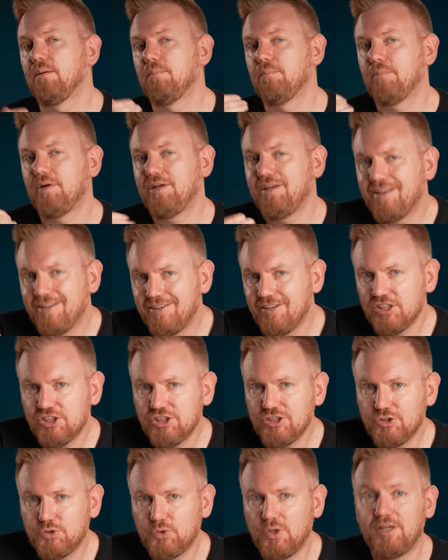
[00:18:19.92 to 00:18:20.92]
But in
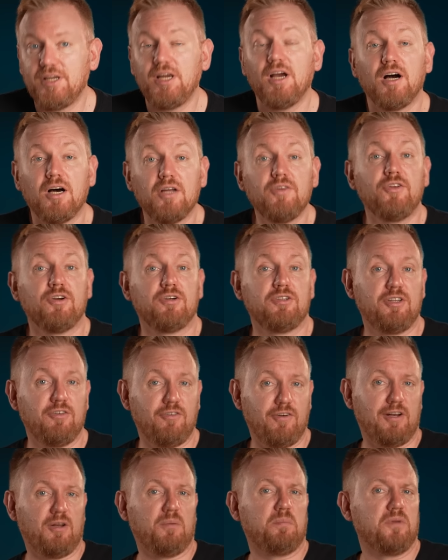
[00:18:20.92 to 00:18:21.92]
addition to any other
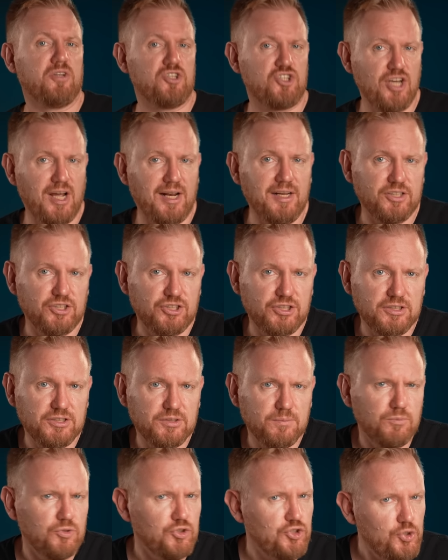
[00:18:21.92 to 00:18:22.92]
development
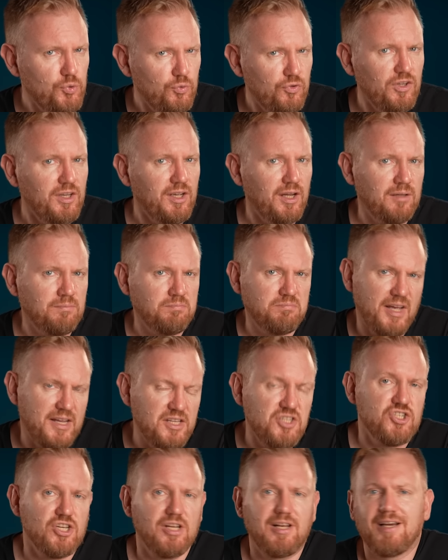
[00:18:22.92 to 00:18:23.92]
challenges, choosing an
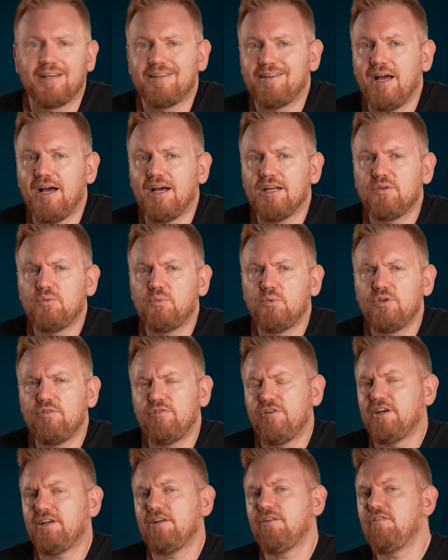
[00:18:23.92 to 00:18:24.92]
engine like that would
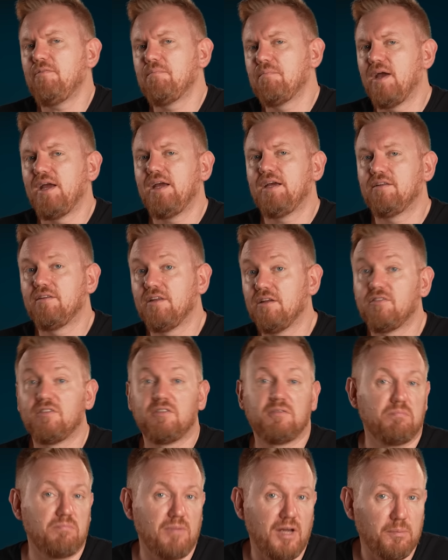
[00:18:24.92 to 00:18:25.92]
effectively make
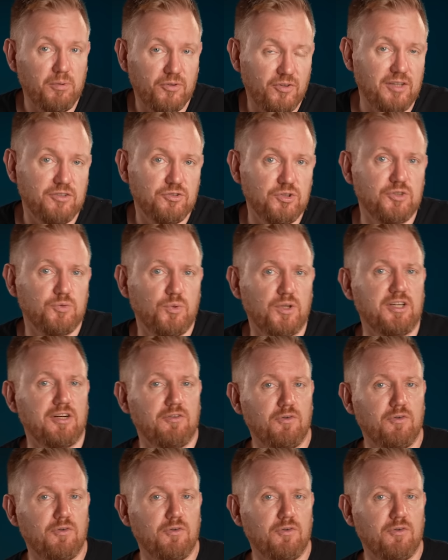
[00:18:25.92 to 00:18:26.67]
this Airbus A320